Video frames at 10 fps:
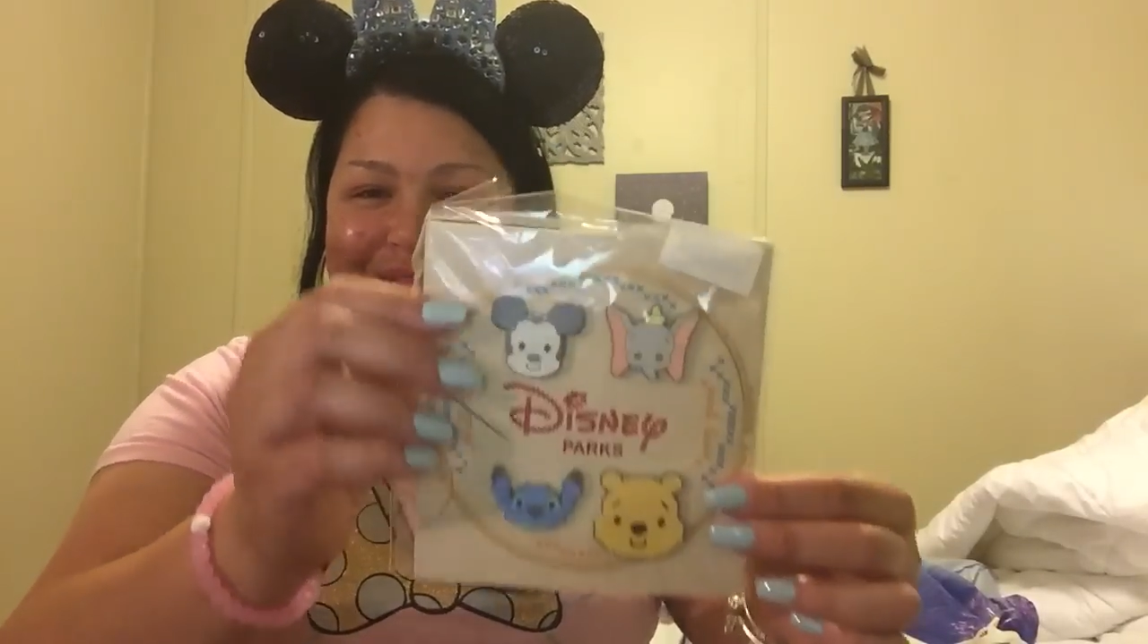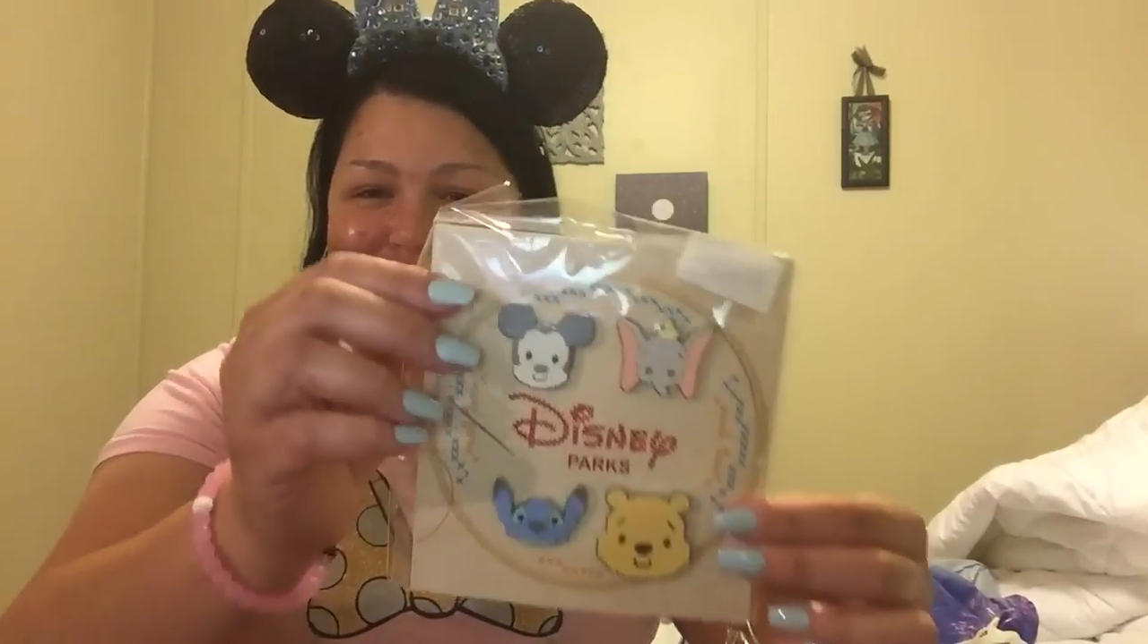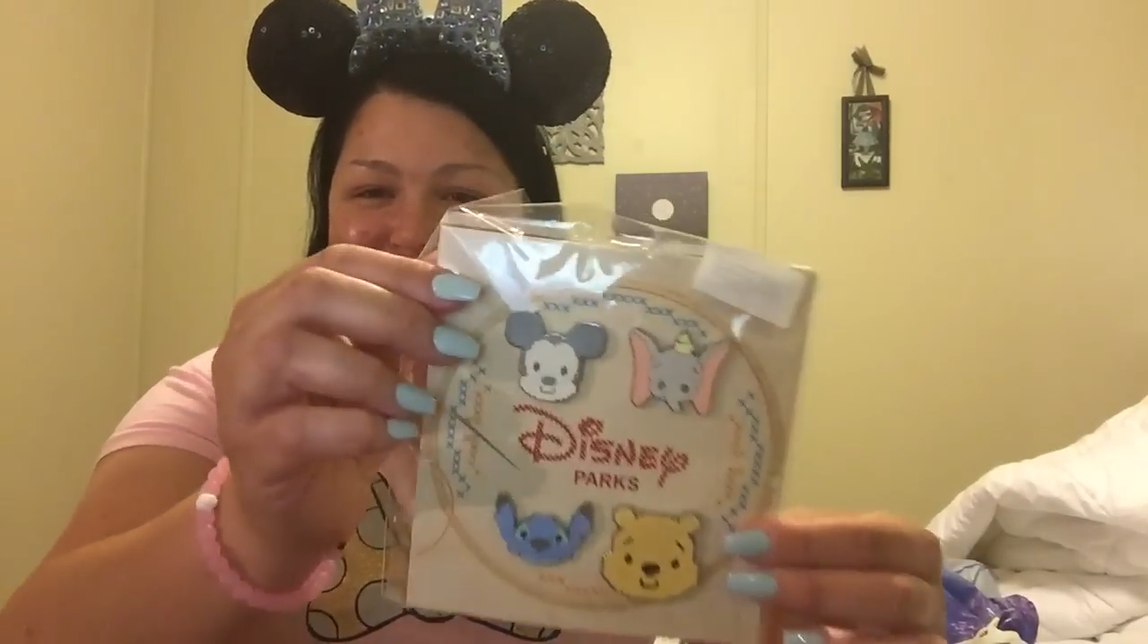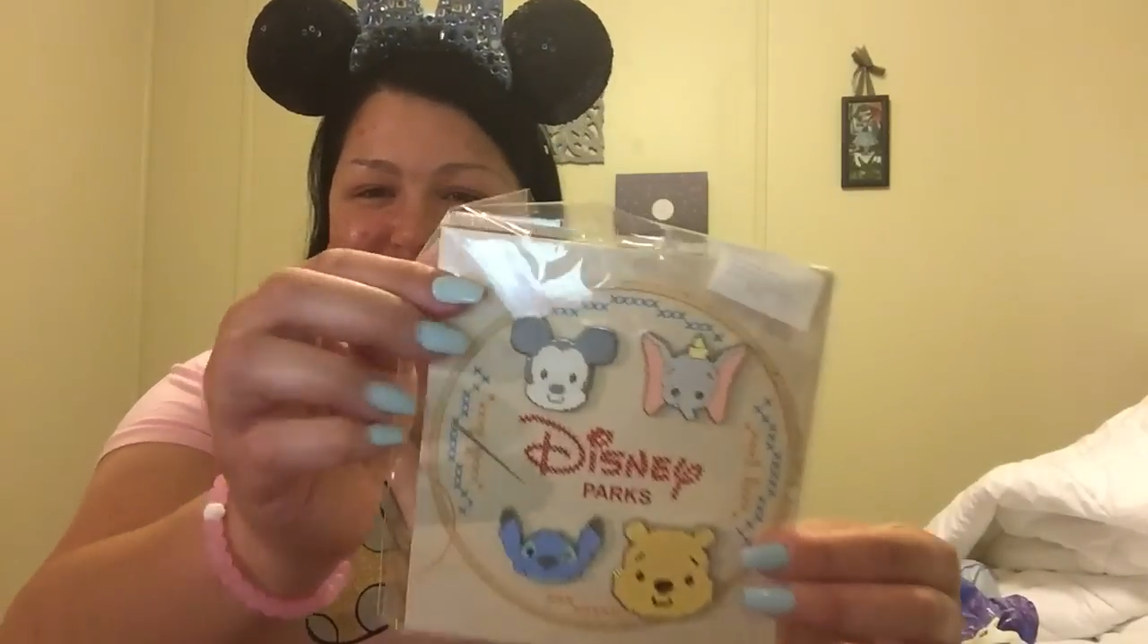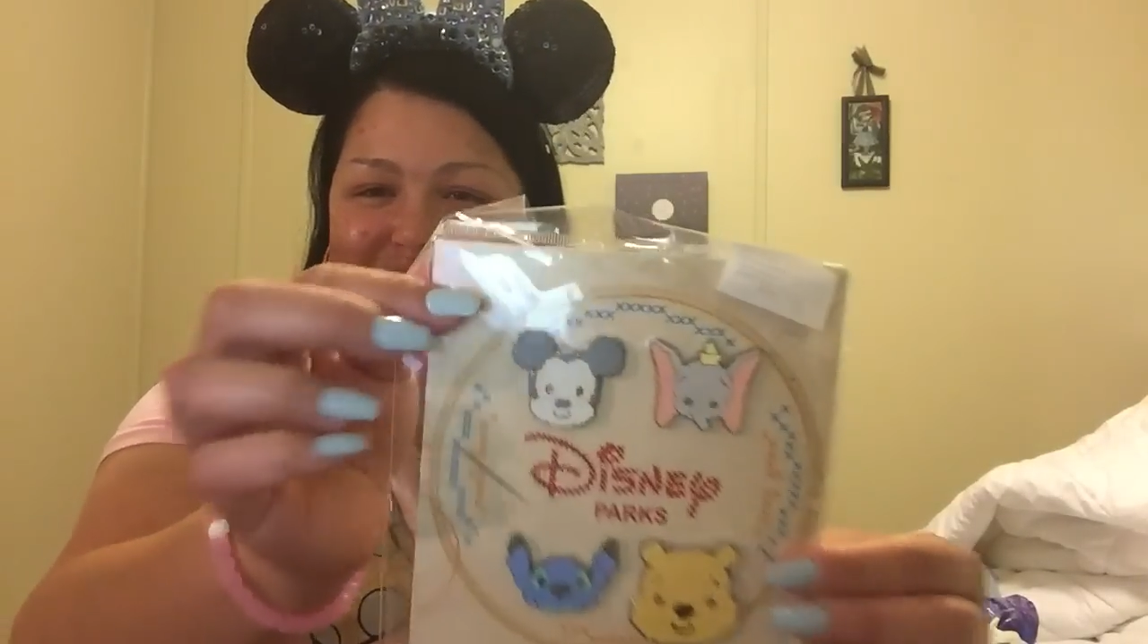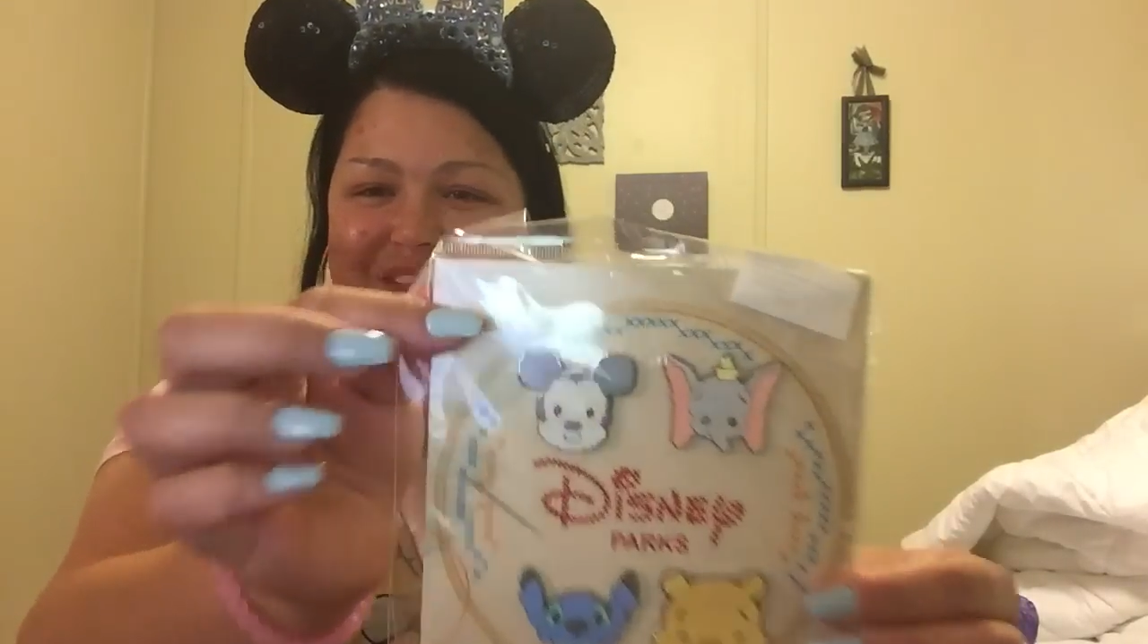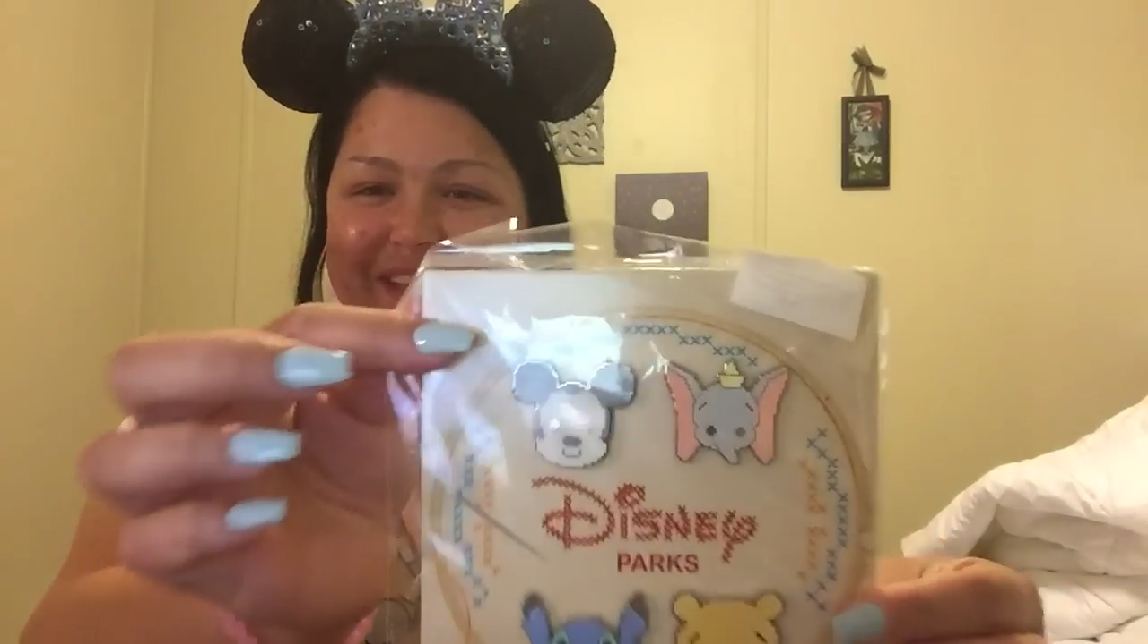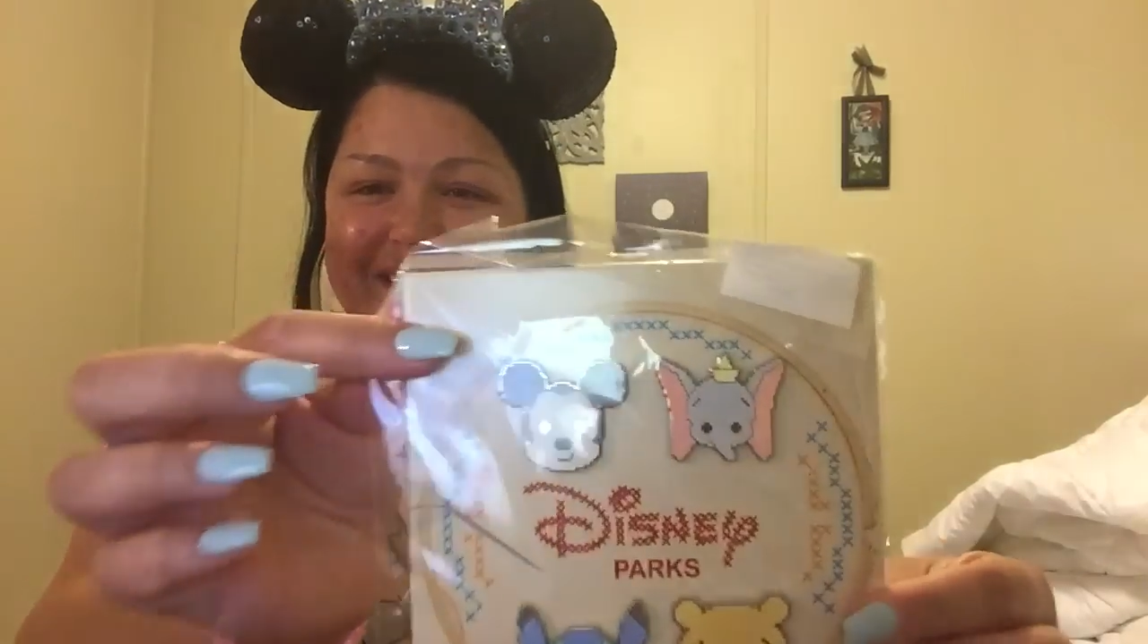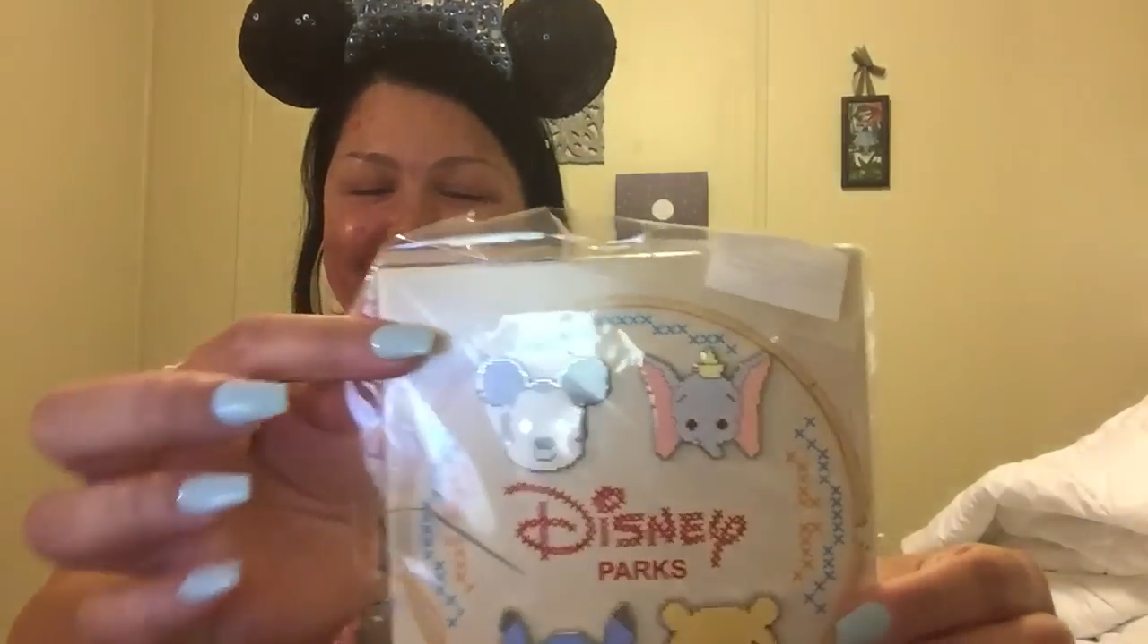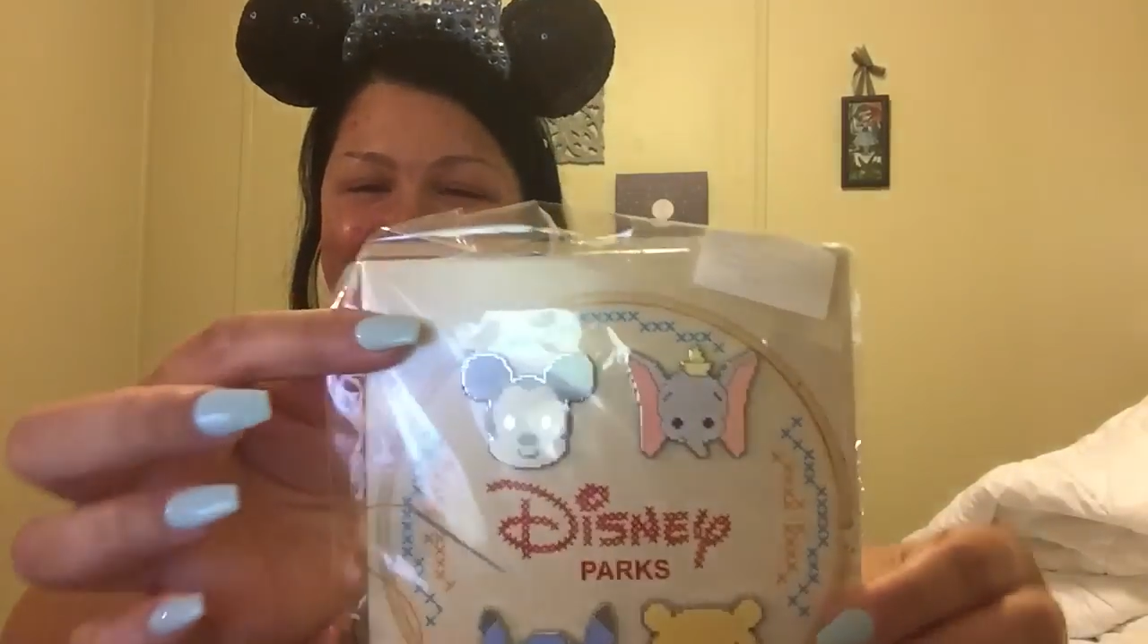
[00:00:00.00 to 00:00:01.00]
which is
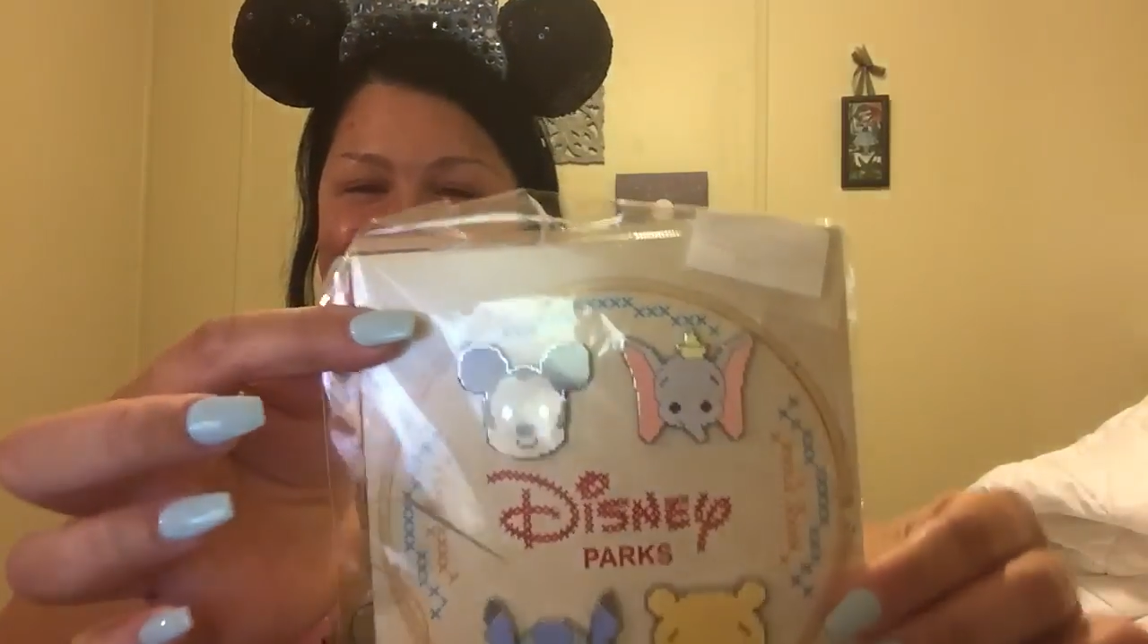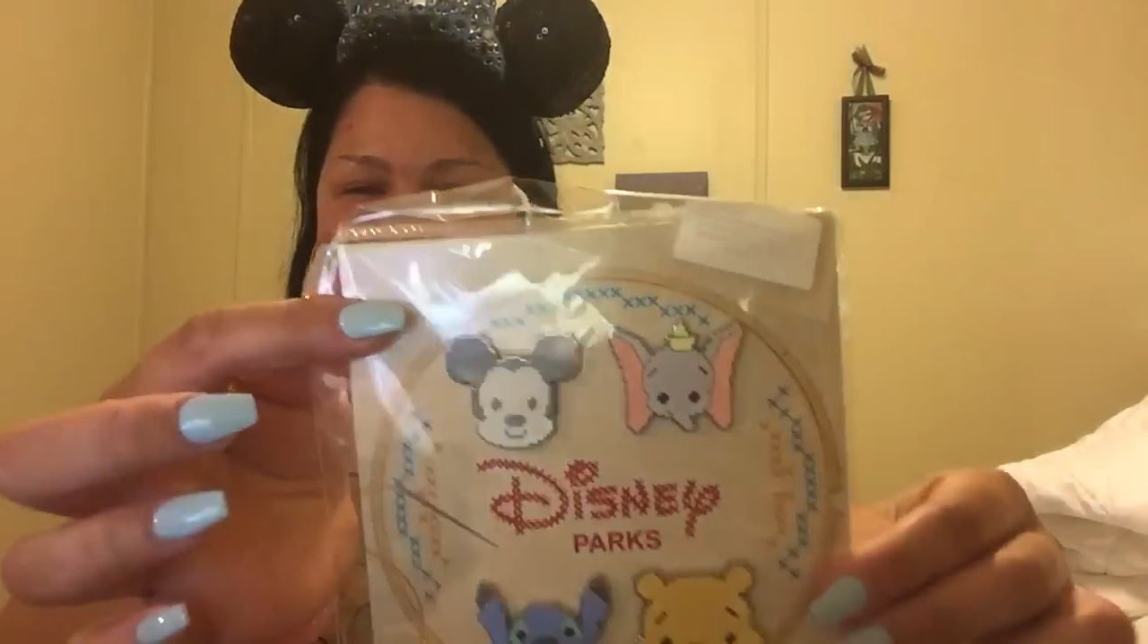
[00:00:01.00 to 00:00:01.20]
like the